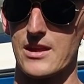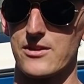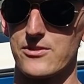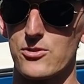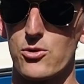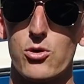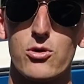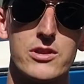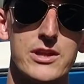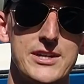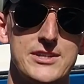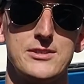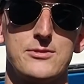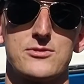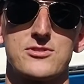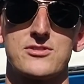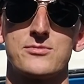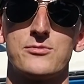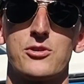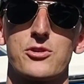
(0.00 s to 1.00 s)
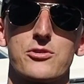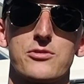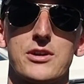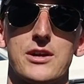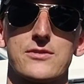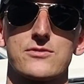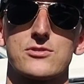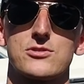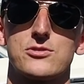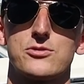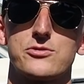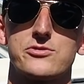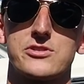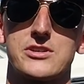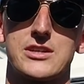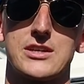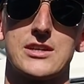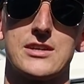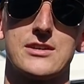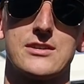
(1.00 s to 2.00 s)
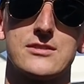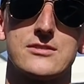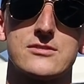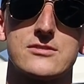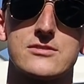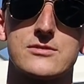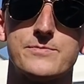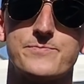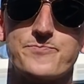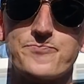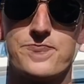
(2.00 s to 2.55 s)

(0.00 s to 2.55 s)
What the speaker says: The whole idea of small craft cruising is